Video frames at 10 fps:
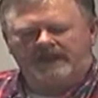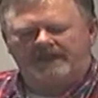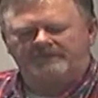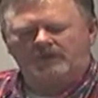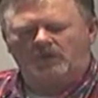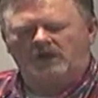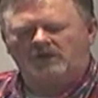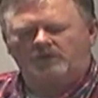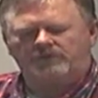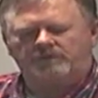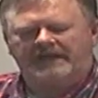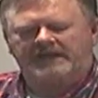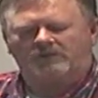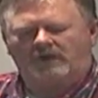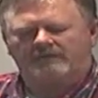And if you'll look with
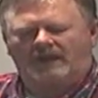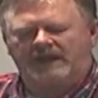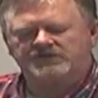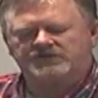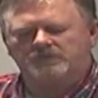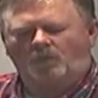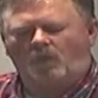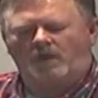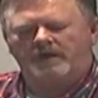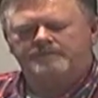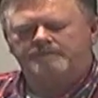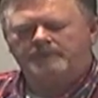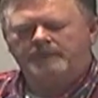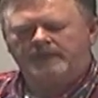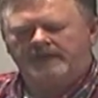me in Revelation 1
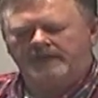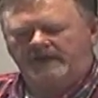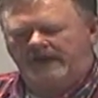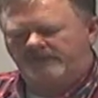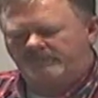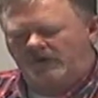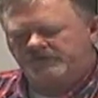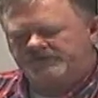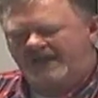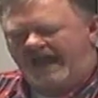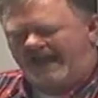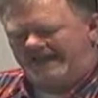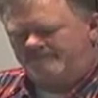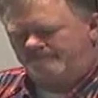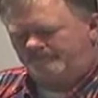and verse
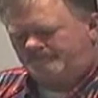9,